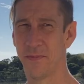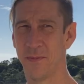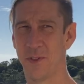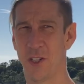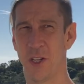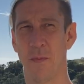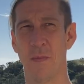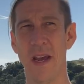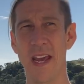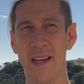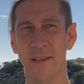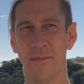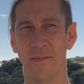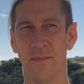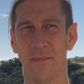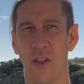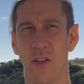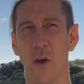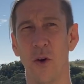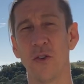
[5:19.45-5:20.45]
To me,
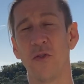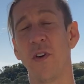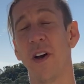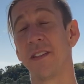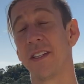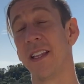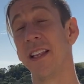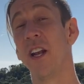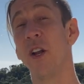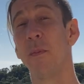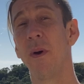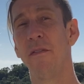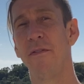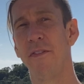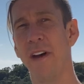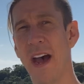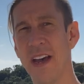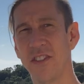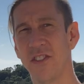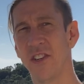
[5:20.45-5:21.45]
those felt a little bit
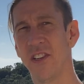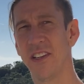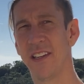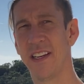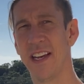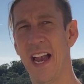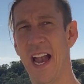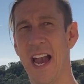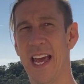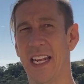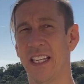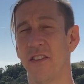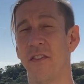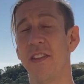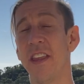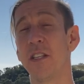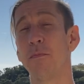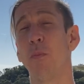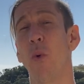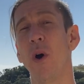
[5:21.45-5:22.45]
faster, and as of
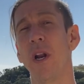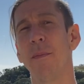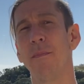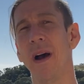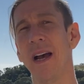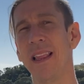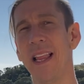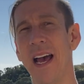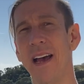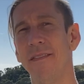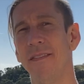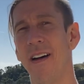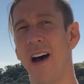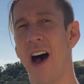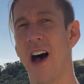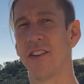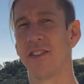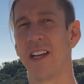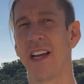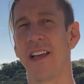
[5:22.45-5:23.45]
this point in my life,
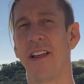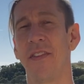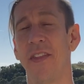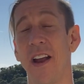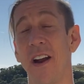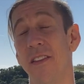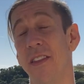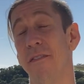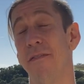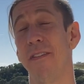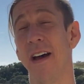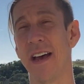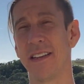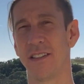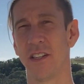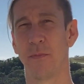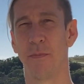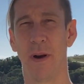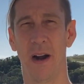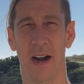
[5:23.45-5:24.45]
I'll say that they're the
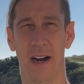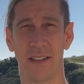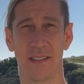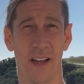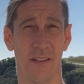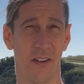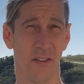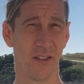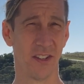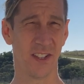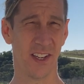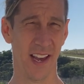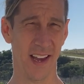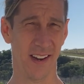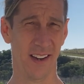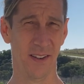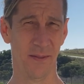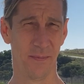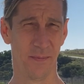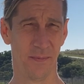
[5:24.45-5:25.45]
fastest bearings I've ever skated.